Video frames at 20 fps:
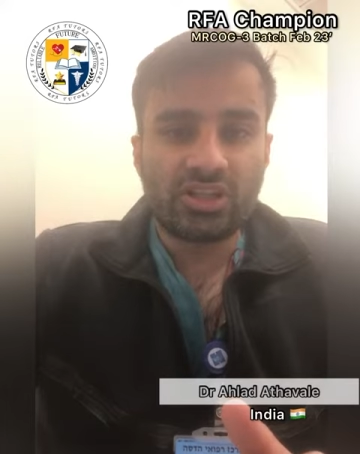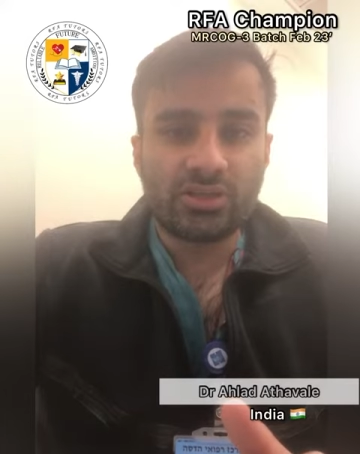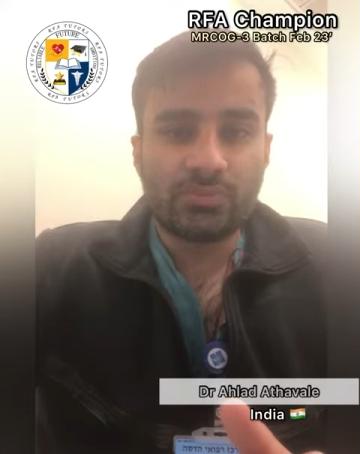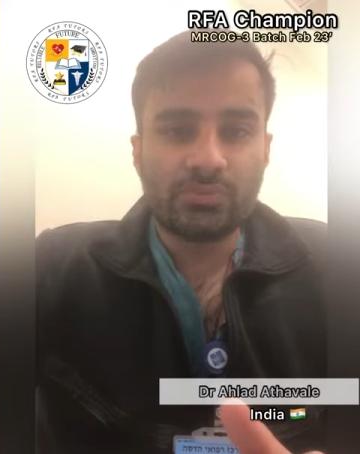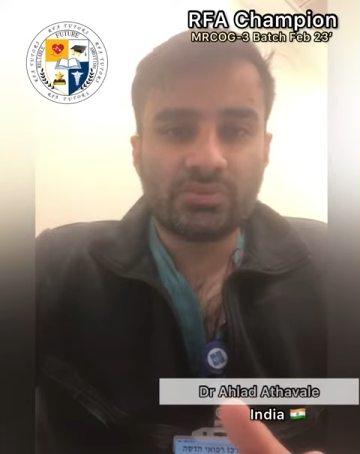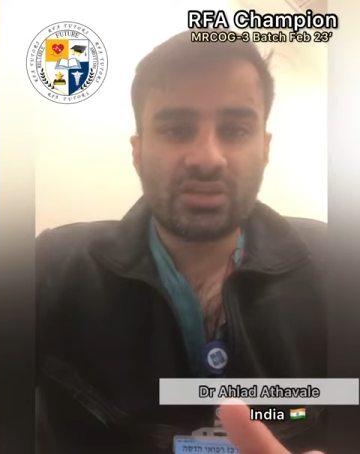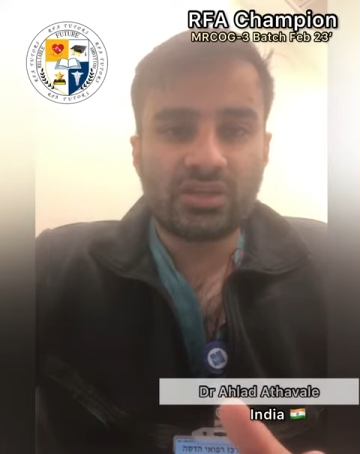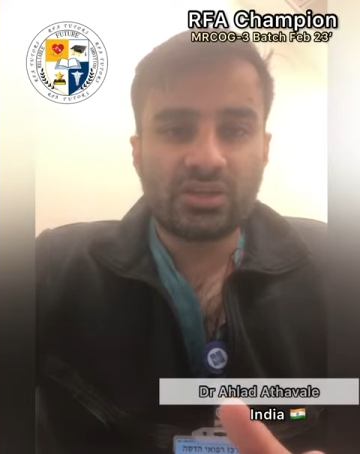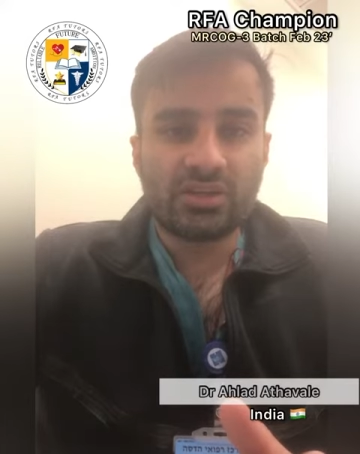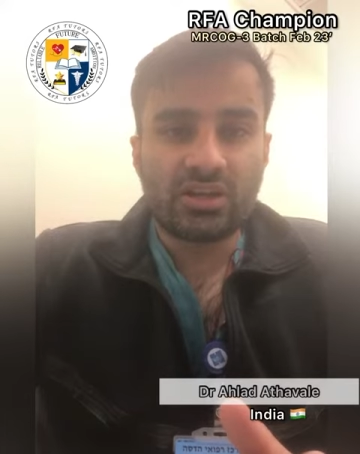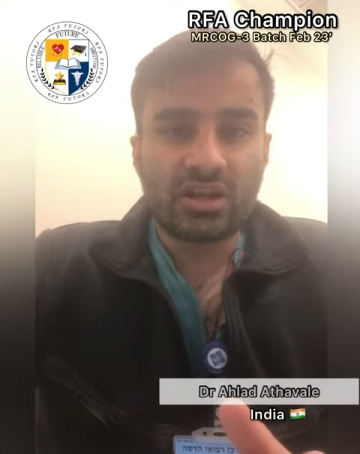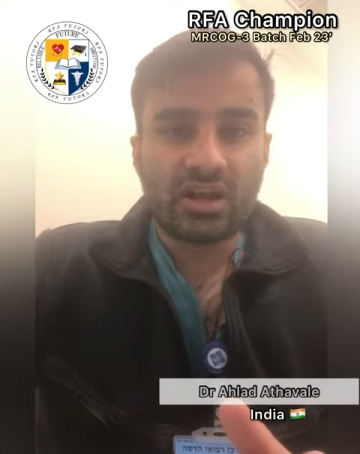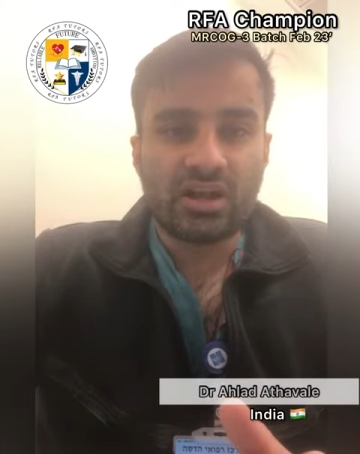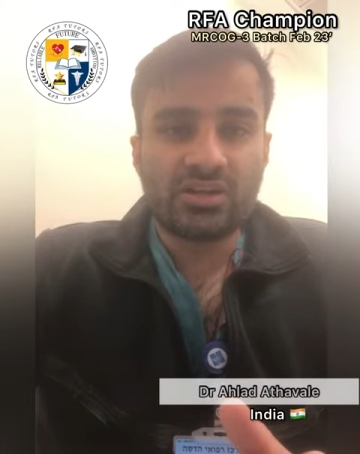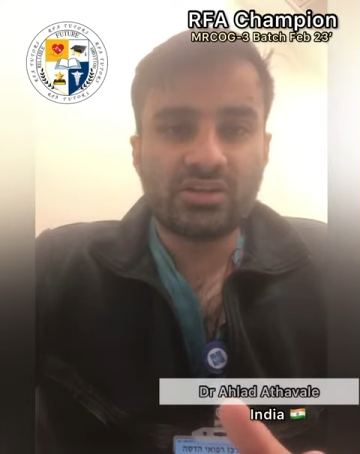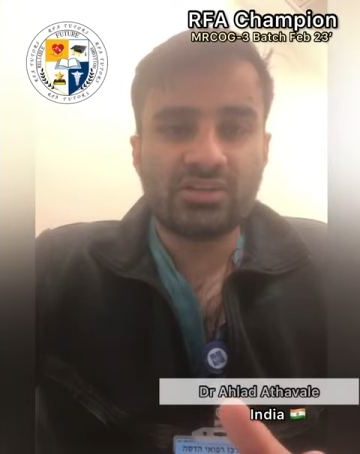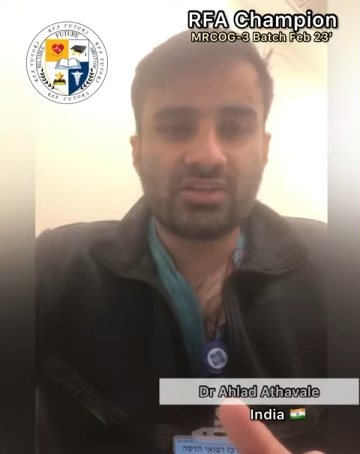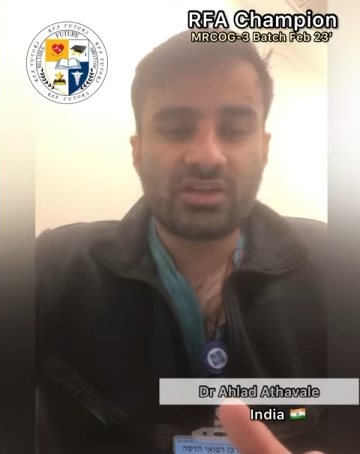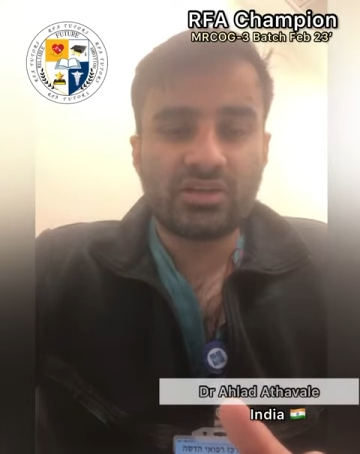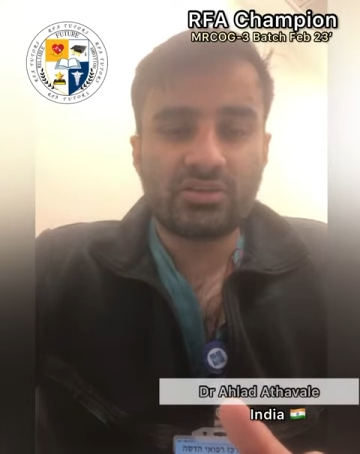tips and
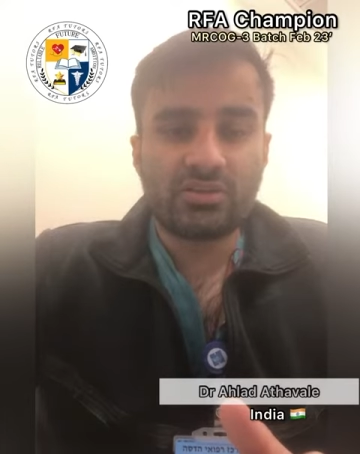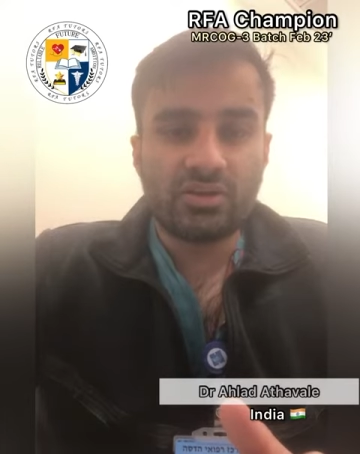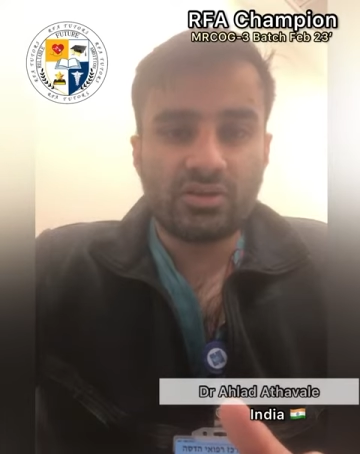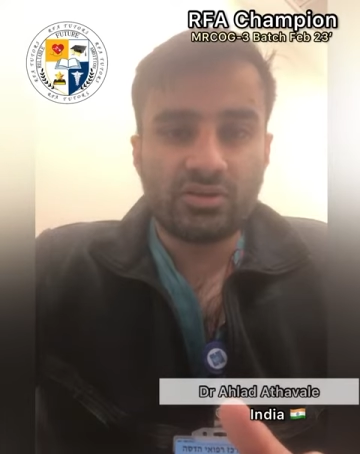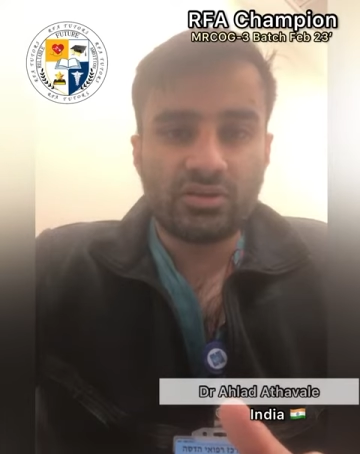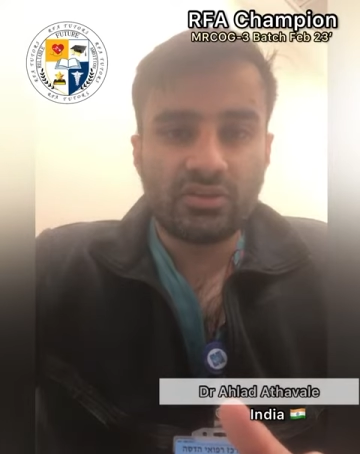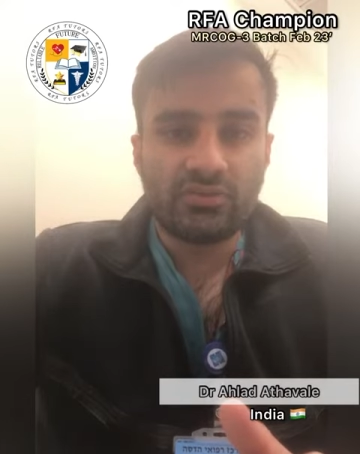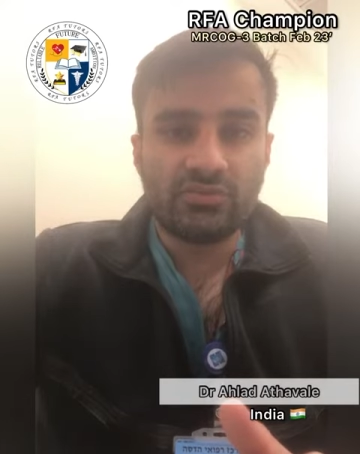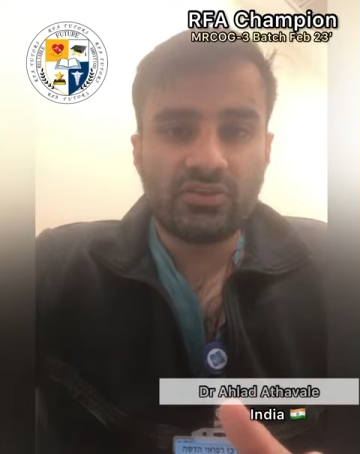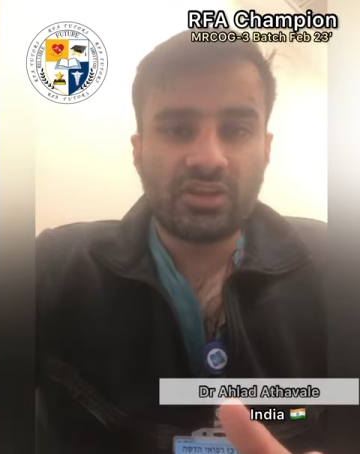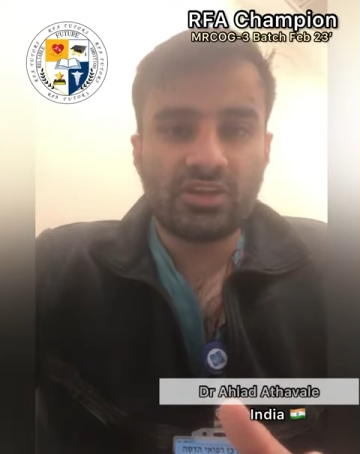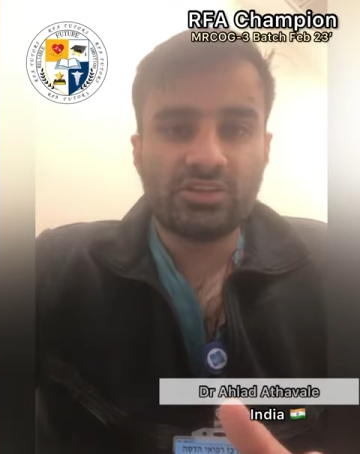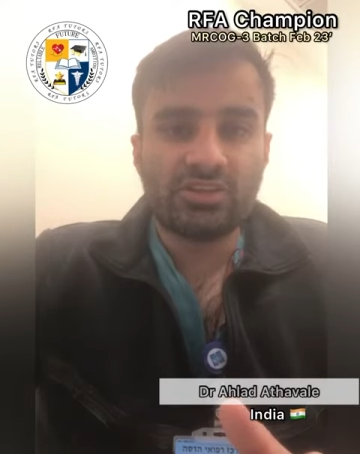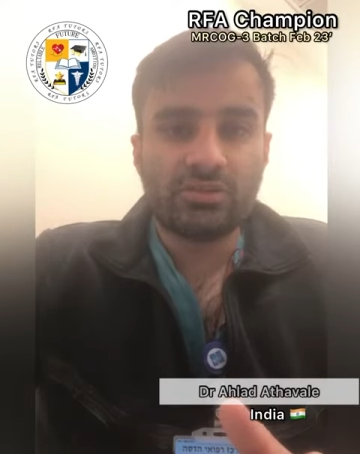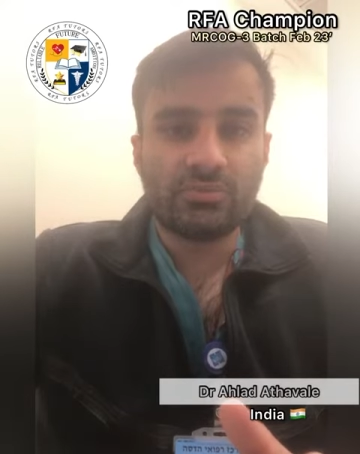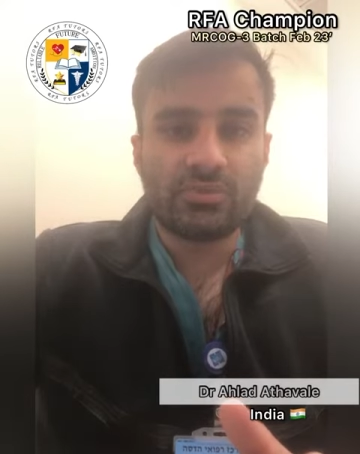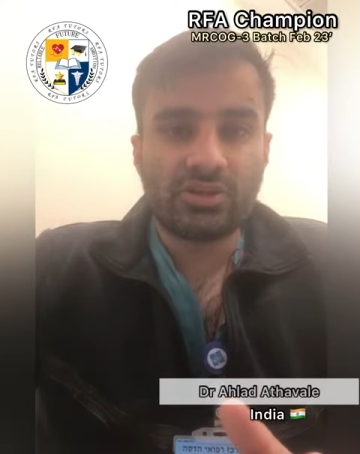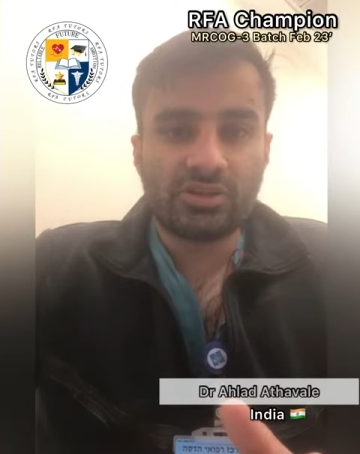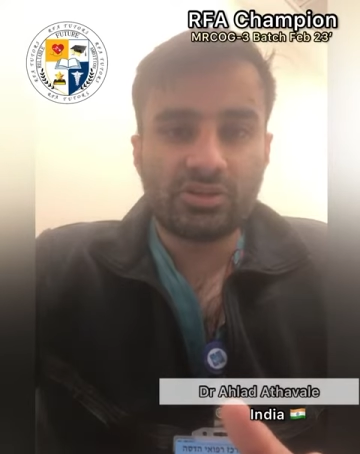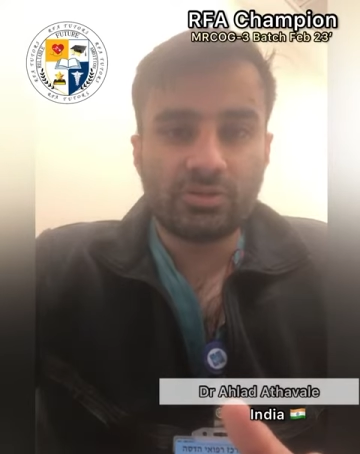guides and the way
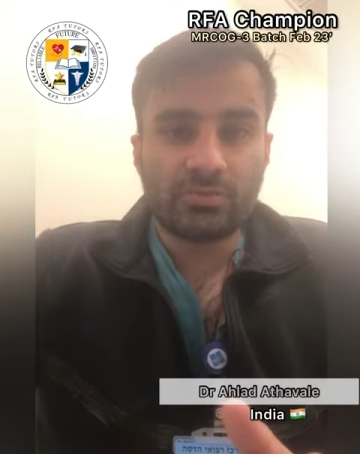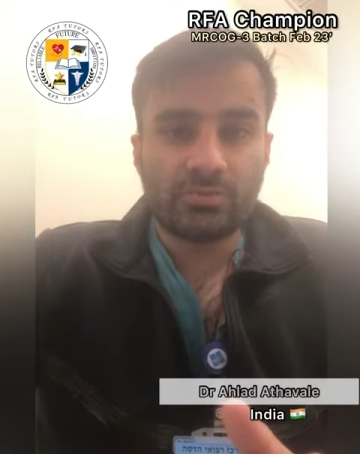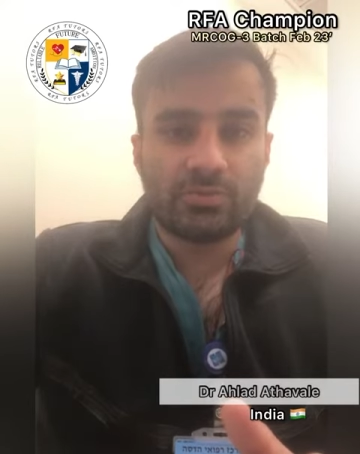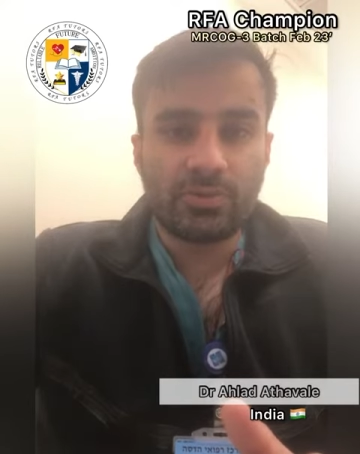she makes